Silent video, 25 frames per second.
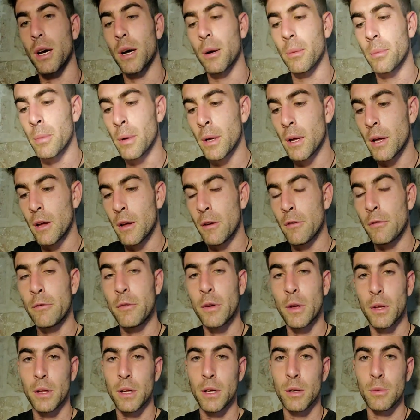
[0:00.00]
up,
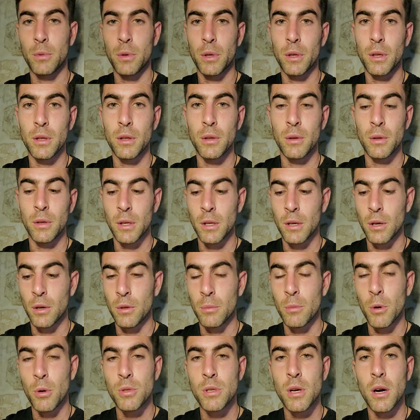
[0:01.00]
feeling really the
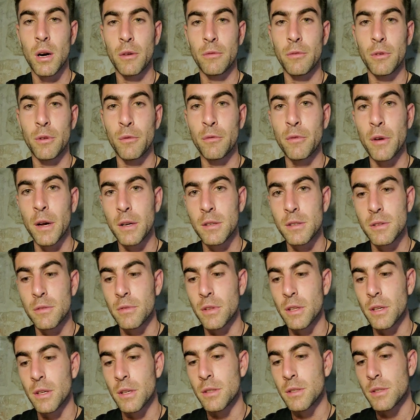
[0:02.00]
most harmful effects of
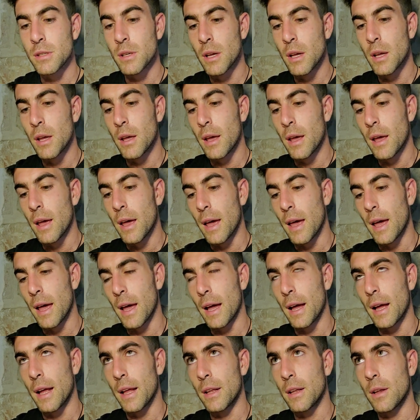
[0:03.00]
this.
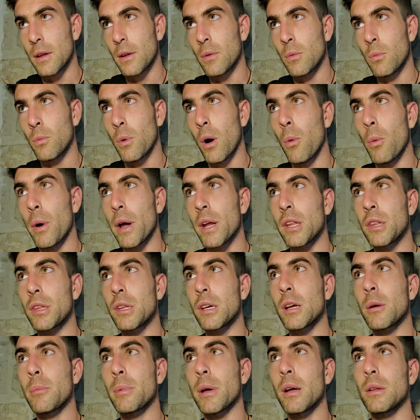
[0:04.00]
And one way to
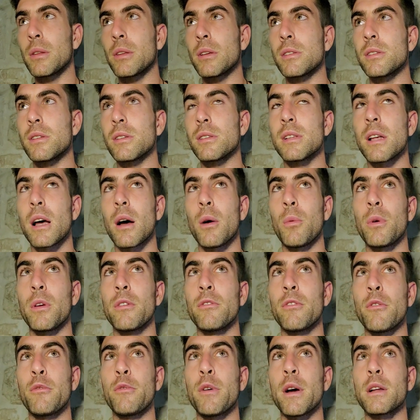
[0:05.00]
think about this is that
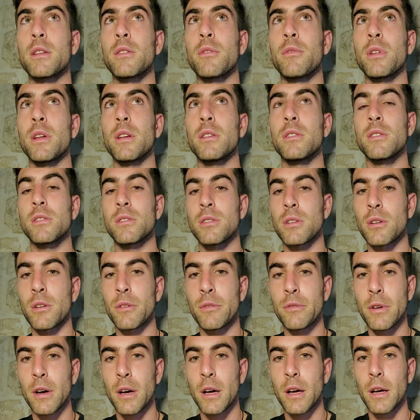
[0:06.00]
we've effectively
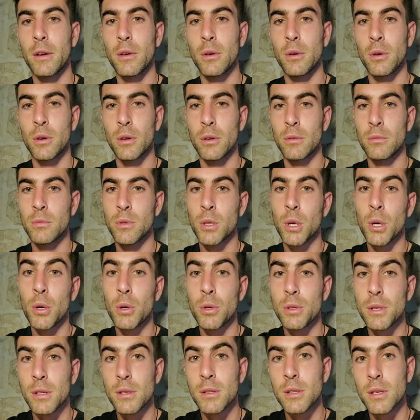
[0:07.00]
desertified or
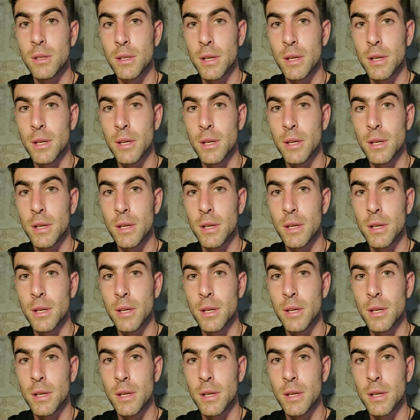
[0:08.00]
turned into